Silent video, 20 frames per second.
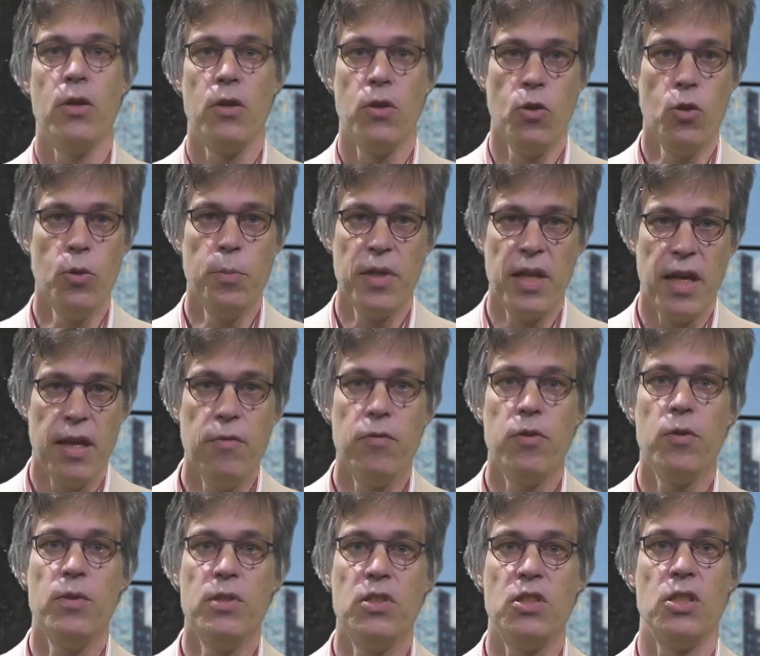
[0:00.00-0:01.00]
Human
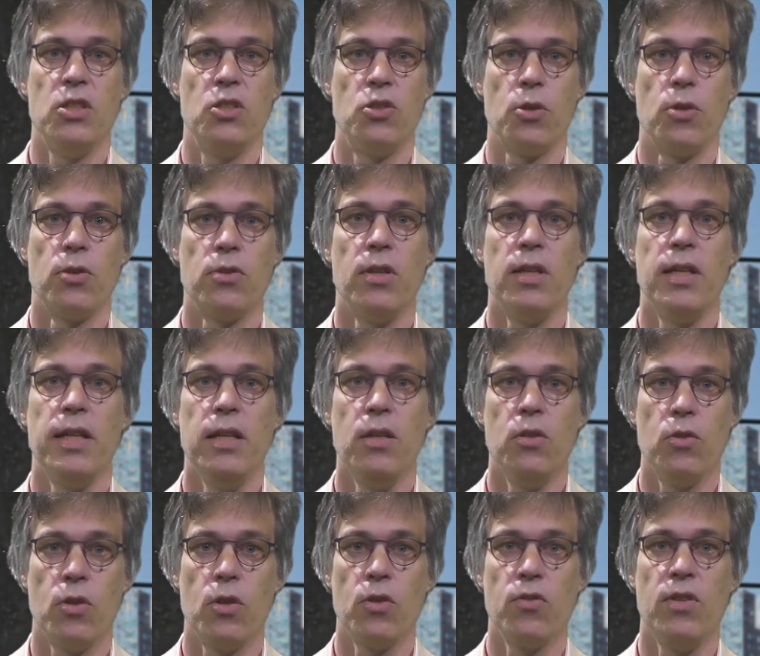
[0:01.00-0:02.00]
influence is certainly
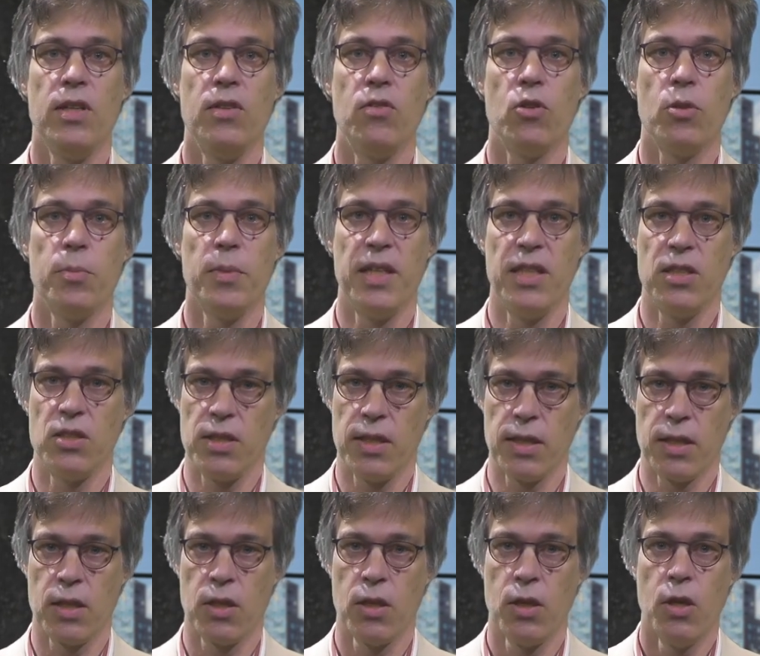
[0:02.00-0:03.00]
not
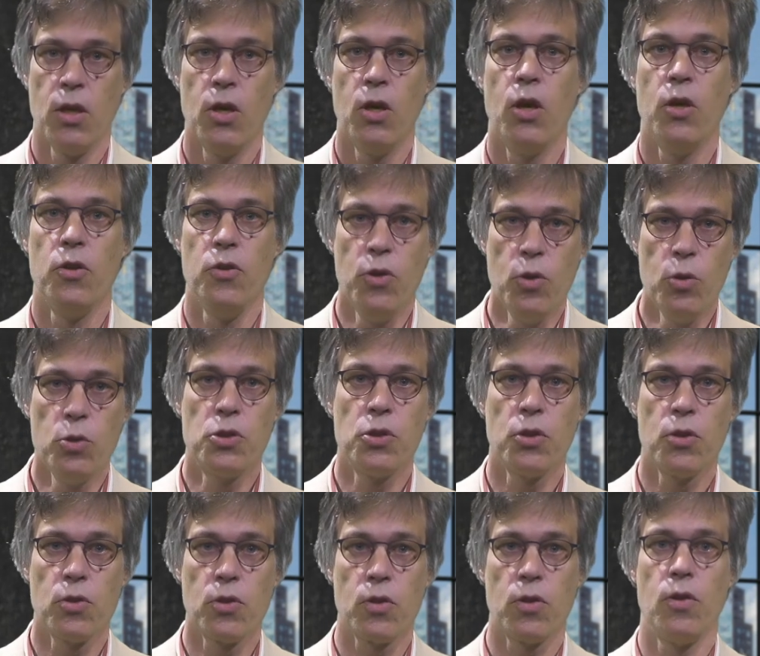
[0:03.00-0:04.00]
deterministic. A new
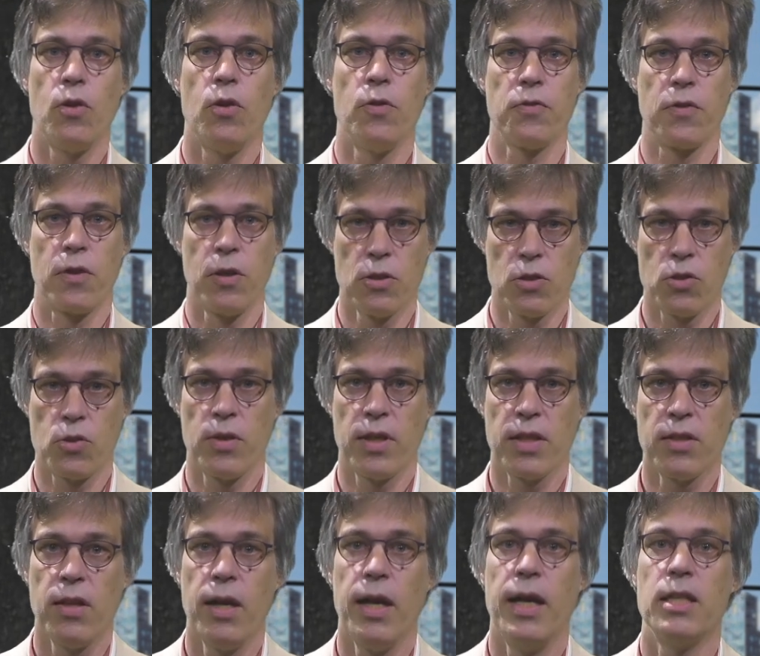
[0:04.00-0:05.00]
sort of
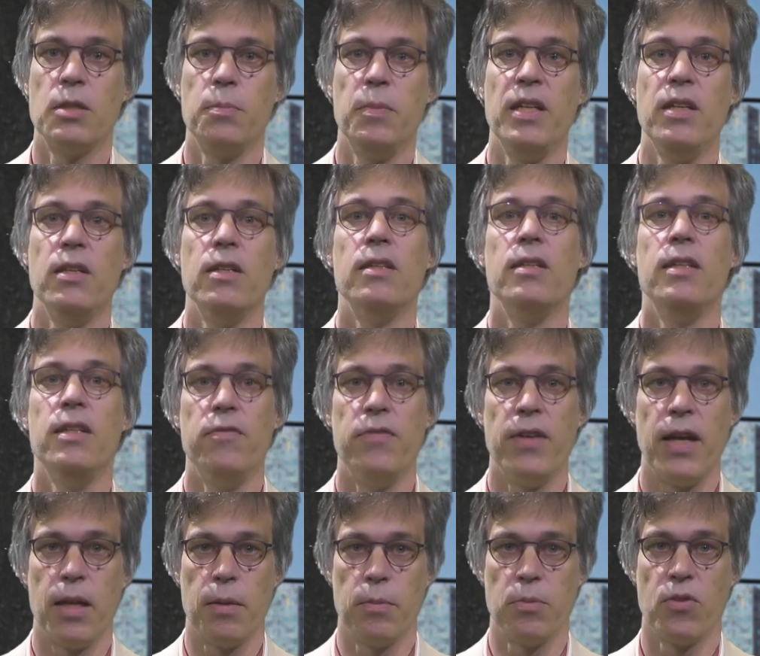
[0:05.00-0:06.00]
construct has been
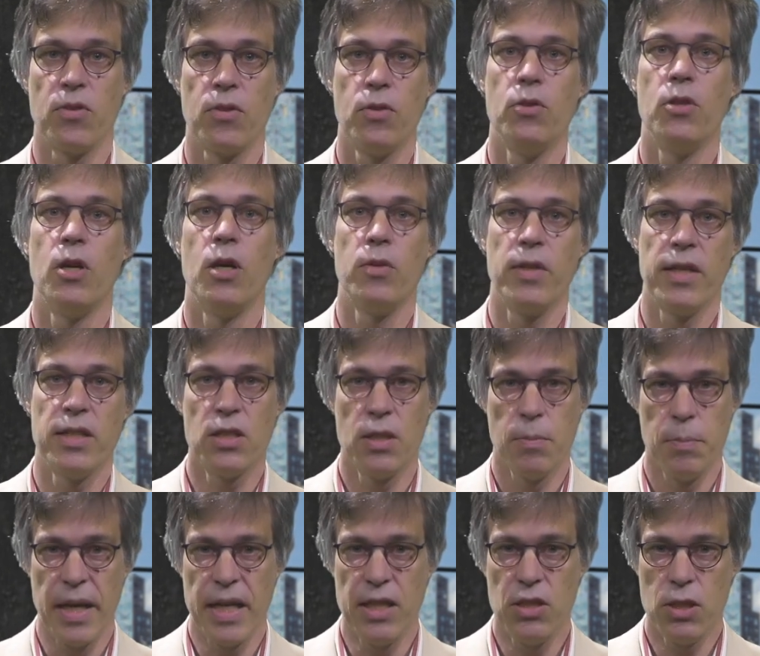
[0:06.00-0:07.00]
developed, known as the
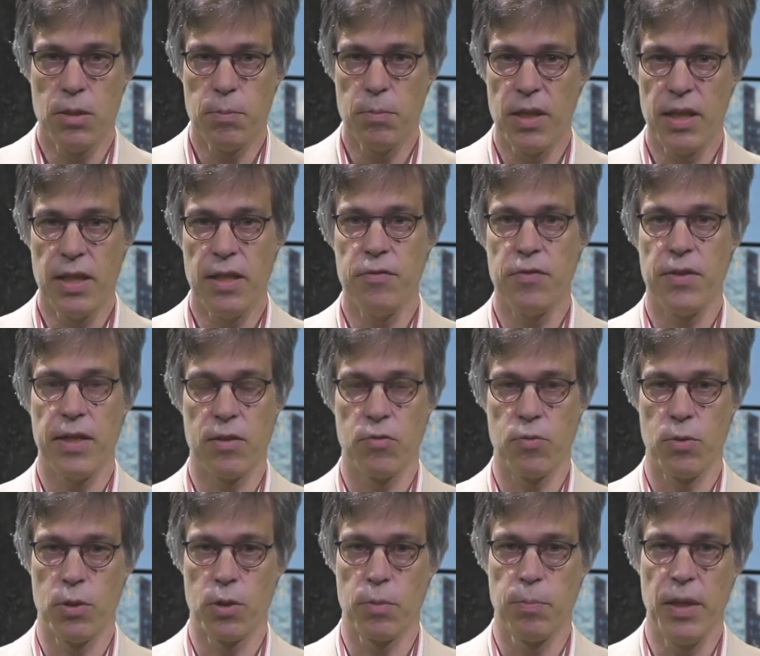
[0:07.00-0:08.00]
Bayesian Belief
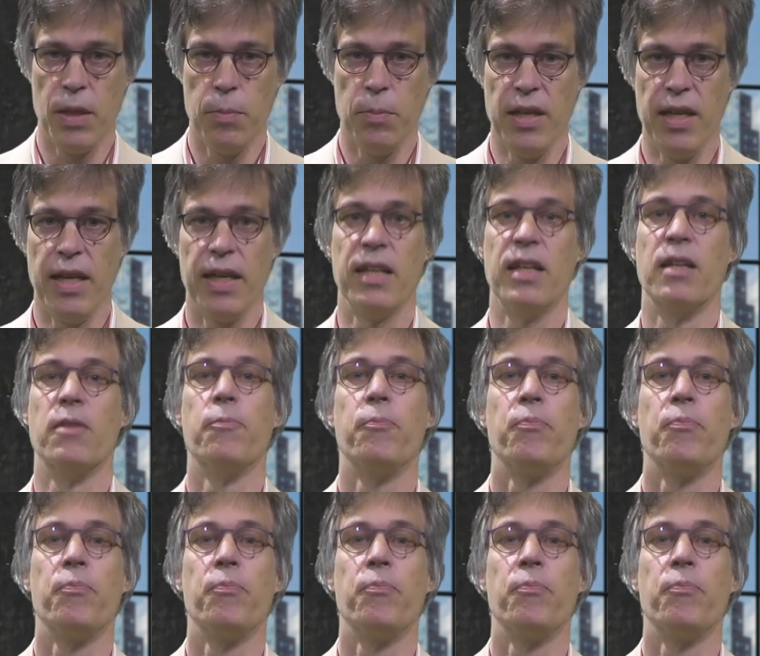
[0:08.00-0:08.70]
Network, BBN.